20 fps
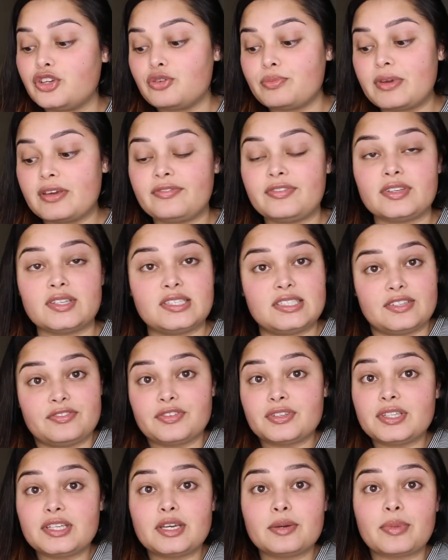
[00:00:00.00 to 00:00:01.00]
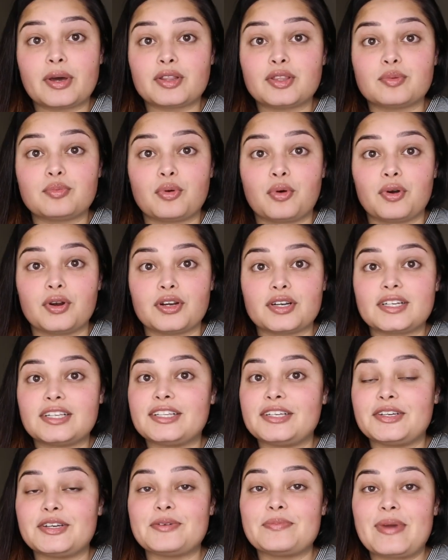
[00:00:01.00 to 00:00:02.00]
You may feel differently about the pore
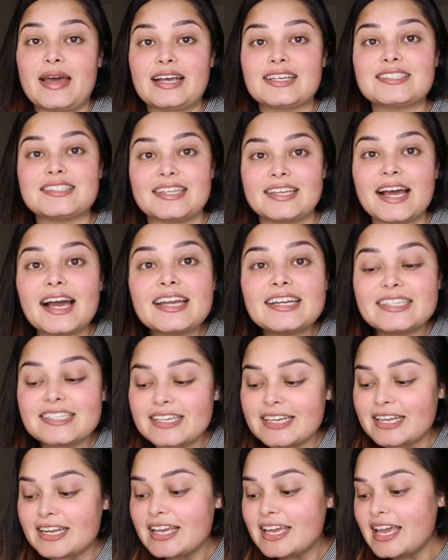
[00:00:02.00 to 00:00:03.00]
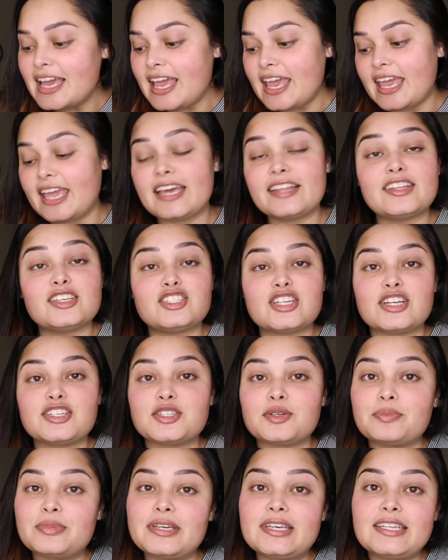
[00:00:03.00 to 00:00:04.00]
clearing mask than I did, and the
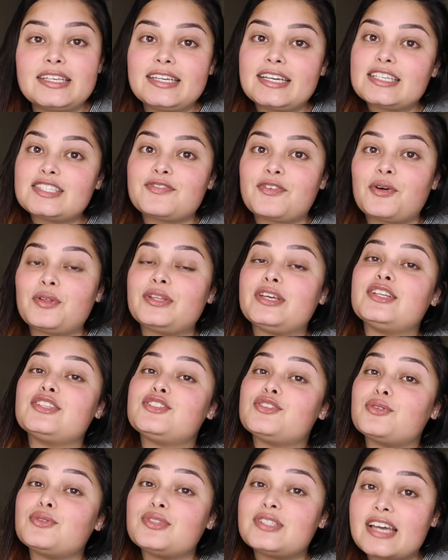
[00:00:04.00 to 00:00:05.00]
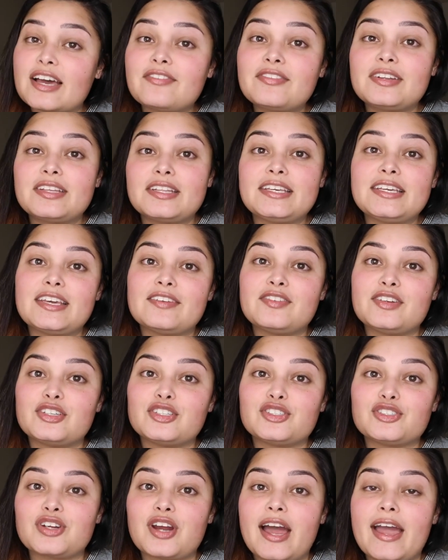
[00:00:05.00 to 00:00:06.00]
gentle peeling exfoliant, so definitely give it a
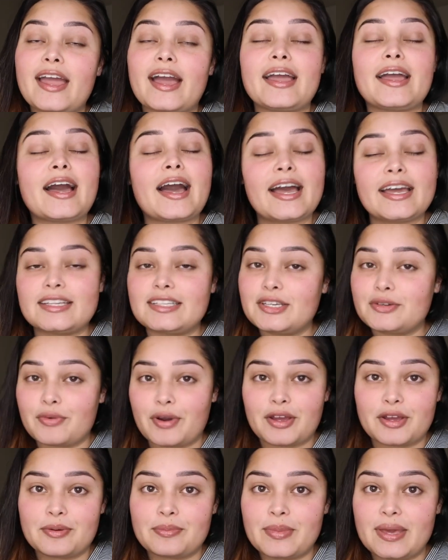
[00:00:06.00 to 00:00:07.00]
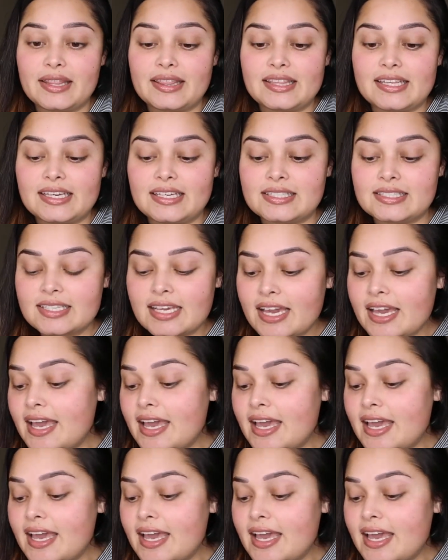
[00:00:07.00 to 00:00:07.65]
try. I highly recommend these.